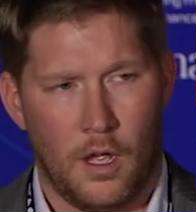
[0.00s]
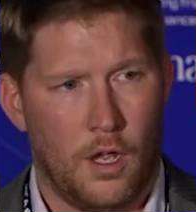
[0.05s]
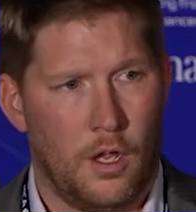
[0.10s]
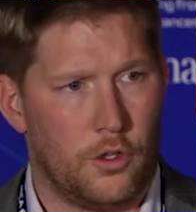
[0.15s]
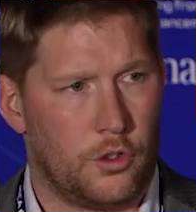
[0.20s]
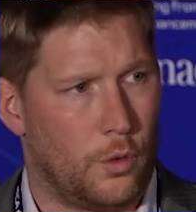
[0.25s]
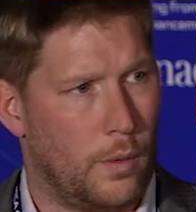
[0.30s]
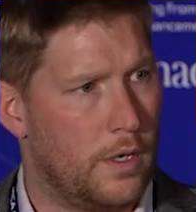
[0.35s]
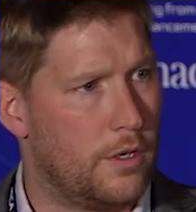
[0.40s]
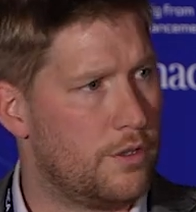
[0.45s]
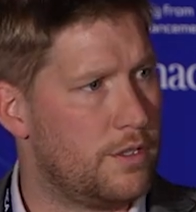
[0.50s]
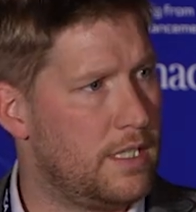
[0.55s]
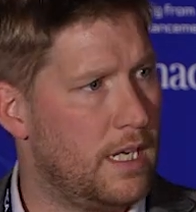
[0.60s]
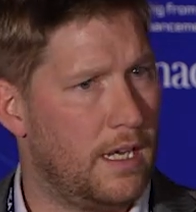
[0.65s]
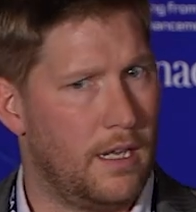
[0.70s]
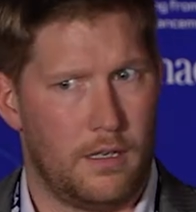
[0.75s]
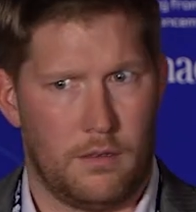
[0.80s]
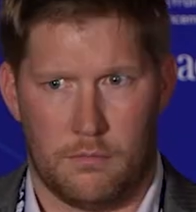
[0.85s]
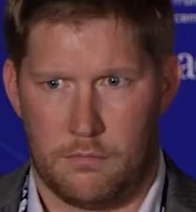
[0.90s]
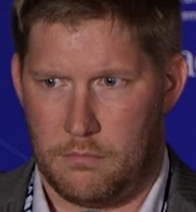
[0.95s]
So we
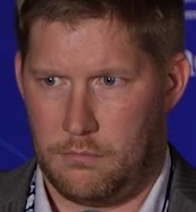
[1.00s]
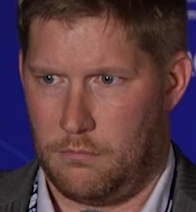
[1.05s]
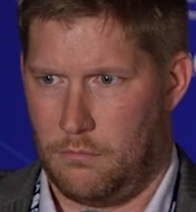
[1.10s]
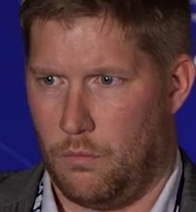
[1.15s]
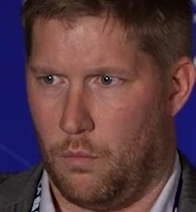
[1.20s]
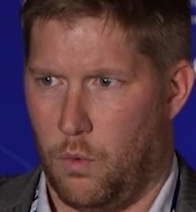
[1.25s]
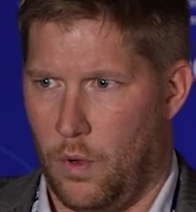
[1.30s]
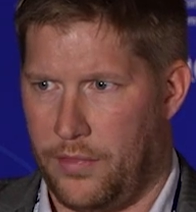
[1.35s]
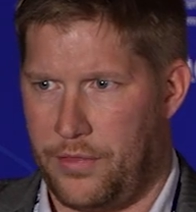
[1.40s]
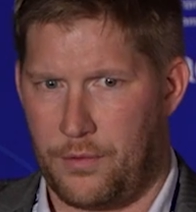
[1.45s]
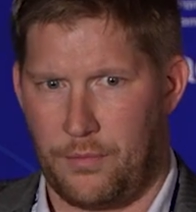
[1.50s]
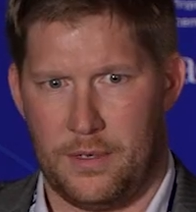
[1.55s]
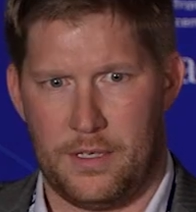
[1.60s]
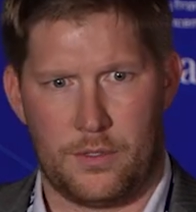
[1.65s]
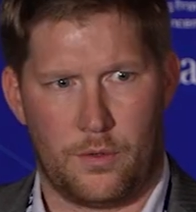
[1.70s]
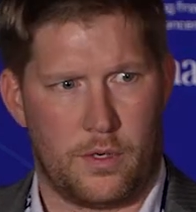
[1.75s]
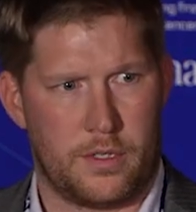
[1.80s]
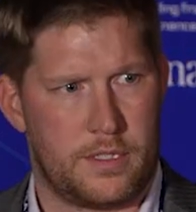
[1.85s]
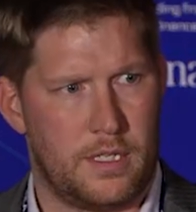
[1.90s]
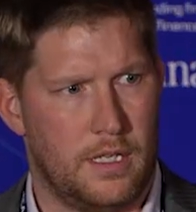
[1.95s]
understand what the
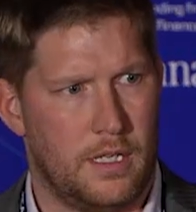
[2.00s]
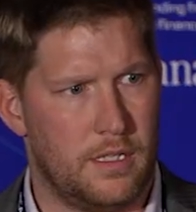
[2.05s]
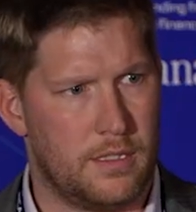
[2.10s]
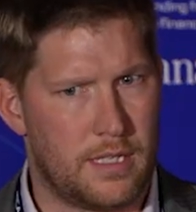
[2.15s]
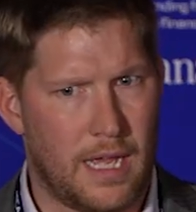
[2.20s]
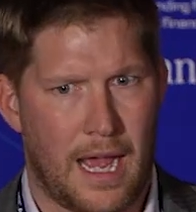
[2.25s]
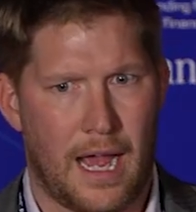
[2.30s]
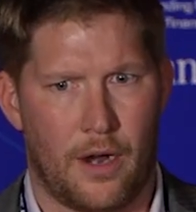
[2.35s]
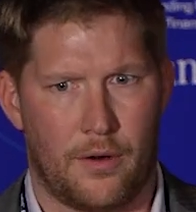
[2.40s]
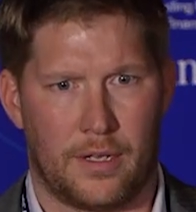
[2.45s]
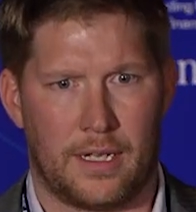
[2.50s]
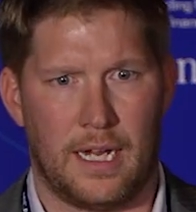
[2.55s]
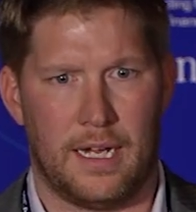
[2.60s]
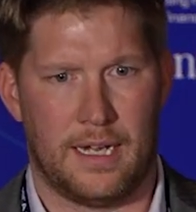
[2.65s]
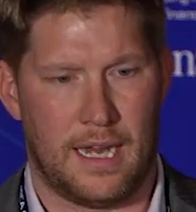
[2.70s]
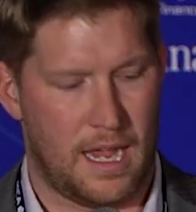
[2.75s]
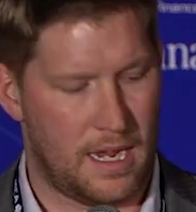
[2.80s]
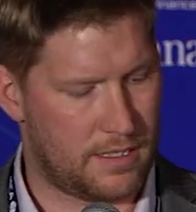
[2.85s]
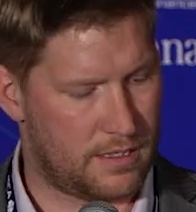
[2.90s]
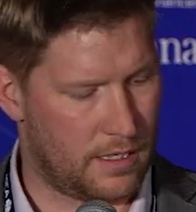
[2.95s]
resource is, how to
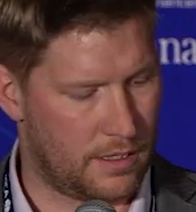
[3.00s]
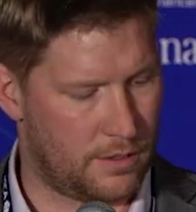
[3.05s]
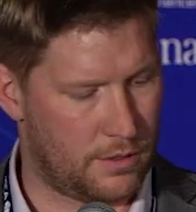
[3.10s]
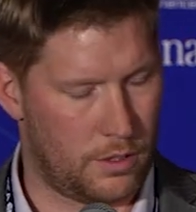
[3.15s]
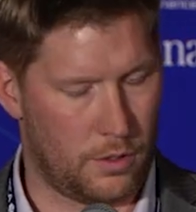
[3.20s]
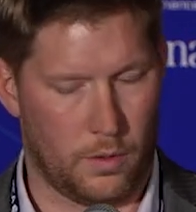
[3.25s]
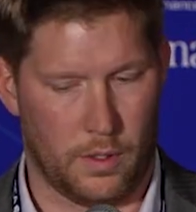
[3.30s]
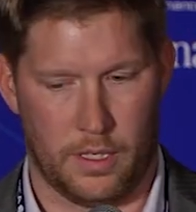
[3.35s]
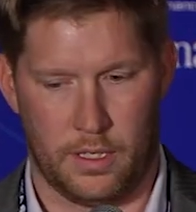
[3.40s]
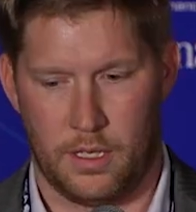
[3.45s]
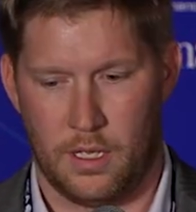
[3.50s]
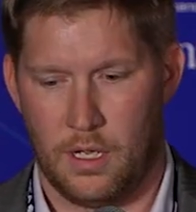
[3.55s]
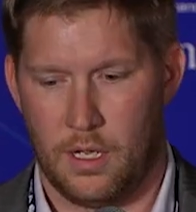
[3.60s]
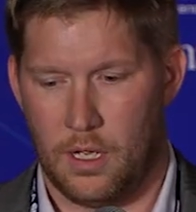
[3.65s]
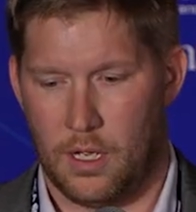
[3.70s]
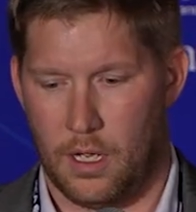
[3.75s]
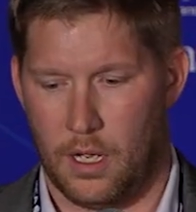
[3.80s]
gain access to it.